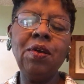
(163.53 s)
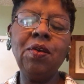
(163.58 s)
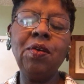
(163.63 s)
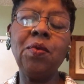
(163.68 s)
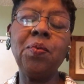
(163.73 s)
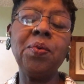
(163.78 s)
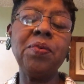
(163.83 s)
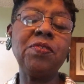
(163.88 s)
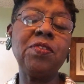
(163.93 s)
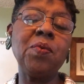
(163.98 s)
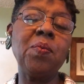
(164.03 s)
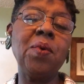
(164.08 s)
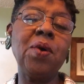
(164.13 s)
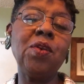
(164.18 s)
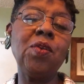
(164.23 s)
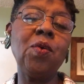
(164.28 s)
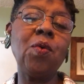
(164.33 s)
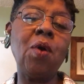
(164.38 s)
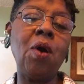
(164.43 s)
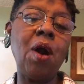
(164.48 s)
who was the
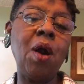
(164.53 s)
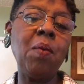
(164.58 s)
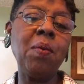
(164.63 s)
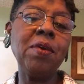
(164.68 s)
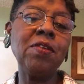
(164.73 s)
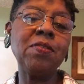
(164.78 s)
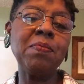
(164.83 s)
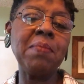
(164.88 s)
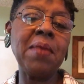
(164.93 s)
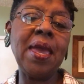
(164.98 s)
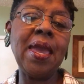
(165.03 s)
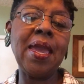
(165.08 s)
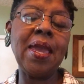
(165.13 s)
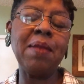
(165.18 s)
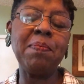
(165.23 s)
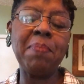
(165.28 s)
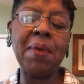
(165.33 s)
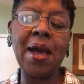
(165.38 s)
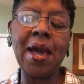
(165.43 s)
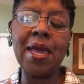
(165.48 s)
one who always
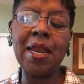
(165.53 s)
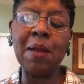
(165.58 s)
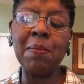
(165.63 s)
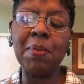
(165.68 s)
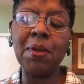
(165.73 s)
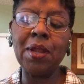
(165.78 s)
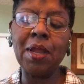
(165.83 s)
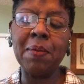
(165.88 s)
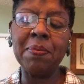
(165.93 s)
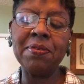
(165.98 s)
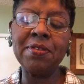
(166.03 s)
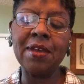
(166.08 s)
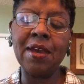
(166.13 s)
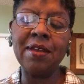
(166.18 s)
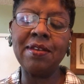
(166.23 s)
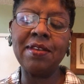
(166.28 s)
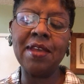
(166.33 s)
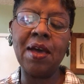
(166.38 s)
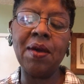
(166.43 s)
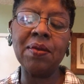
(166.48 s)
made pineapple
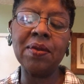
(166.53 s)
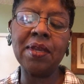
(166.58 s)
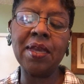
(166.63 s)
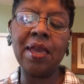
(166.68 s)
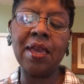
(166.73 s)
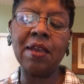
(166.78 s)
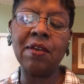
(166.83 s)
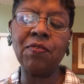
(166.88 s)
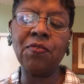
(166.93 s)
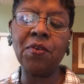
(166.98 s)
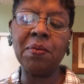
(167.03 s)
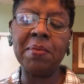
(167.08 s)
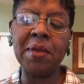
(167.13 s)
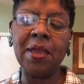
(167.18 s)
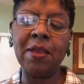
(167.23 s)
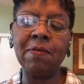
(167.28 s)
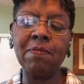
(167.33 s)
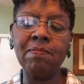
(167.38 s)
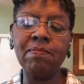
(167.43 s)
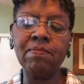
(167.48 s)
upside down cake for
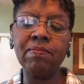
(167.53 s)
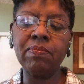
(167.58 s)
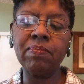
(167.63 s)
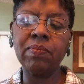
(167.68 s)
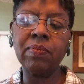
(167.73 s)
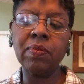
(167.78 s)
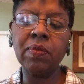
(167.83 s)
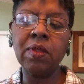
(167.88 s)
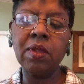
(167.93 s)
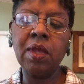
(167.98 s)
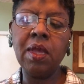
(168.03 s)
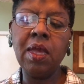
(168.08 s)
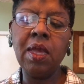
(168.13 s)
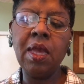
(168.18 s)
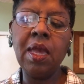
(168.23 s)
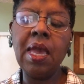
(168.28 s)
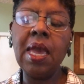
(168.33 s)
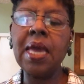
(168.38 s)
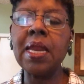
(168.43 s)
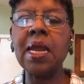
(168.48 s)
me.
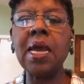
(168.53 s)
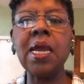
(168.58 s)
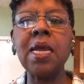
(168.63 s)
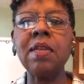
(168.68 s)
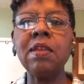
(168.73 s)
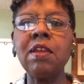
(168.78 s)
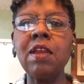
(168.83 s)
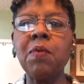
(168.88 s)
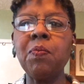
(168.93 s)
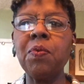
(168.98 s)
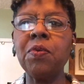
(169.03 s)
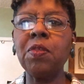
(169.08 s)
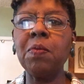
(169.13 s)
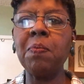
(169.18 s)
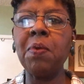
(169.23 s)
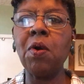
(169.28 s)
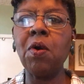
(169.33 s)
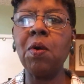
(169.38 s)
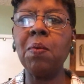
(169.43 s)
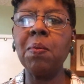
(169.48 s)
And I ended up with a
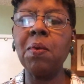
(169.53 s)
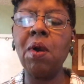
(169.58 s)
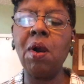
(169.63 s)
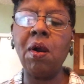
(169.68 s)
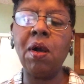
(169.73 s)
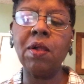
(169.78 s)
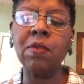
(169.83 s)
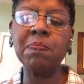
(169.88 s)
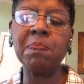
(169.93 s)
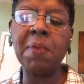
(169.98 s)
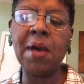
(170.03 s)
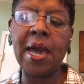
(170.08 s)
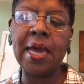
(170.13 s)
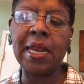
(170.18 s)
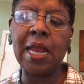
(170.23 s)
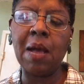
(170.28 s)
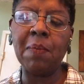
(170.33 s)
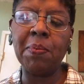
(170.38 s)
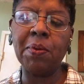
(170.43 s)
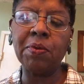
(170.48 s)
poem called
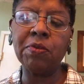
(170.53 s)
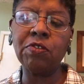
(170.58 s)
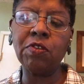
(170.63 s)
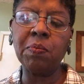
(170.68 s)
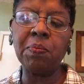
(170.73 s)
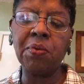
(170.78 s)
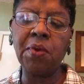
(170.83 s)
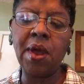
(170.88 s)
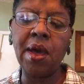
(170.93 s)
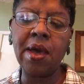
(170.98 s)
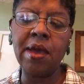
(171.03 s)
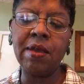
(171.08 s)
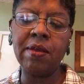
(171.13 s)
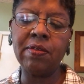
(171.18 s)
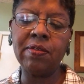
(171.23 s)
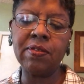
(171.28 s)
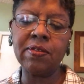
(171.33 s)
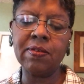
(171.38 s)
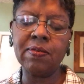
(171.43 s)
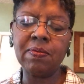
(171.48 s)
Pineapple
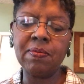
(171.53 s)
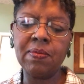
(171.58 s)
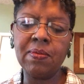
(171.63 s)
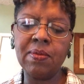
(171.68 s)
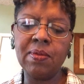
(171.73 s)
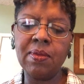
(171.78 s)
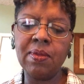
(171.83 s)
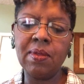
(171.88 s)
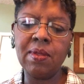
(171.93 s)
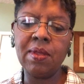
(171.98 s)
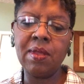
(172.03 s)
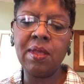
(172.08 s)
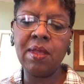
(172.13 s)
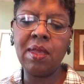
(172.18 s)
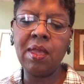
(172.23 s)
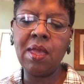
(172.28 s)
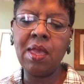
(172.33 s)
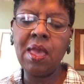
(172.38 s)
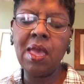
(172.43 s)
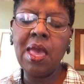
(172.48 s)
Surprise.
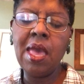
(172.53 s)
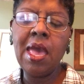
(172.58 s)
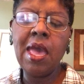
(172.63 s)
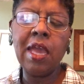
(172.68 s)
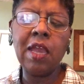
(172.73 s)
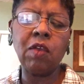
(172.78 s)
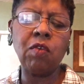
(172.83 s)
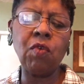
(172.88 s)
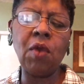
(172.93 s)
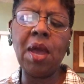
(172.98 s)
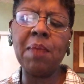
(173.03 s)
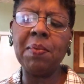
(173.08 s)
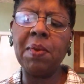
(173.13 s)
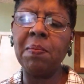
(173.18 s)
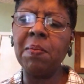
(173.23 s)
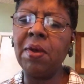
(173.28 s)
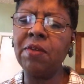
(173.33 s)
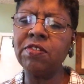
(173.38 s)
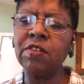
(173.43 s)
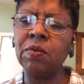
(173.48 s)
Grandma
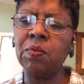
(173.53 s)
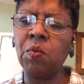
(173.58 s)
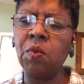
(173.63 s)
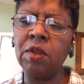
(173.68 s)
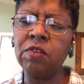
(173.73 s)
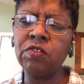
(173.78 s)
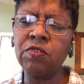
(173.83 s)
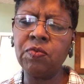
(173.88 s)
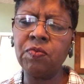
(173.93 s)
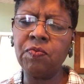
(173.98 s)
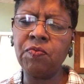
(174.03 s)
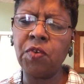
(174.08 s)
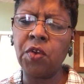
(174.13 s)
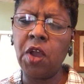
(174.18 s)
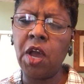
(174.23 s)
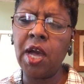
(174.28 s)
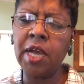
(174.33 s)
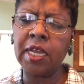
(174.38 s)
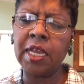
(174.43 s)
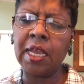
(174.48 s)
wasn't much for
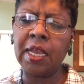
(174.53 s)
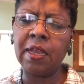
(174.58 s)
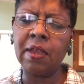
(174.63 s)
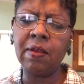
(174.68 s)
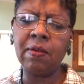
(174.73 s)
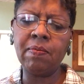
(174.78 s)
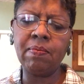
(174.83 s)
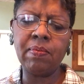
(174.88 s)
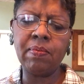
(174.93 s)
hugging.